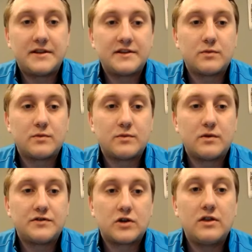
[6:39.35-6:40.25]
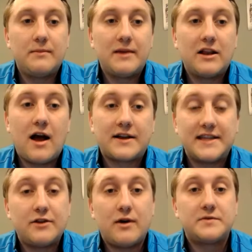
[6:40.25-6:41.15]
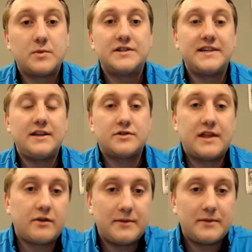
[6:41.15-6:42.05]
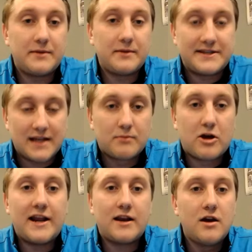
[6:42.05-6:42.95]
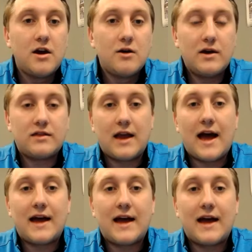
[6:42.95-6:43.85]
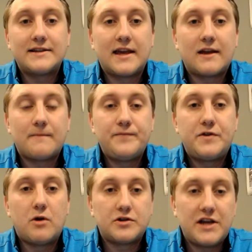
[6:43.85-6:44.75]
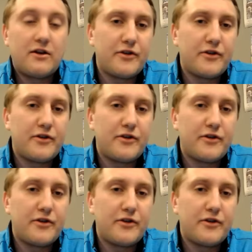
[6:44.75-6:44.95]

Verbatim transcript: So this one will certainly mean a lot because they do have some good seniors that they'll be celebrating with guys like Jamal Shead.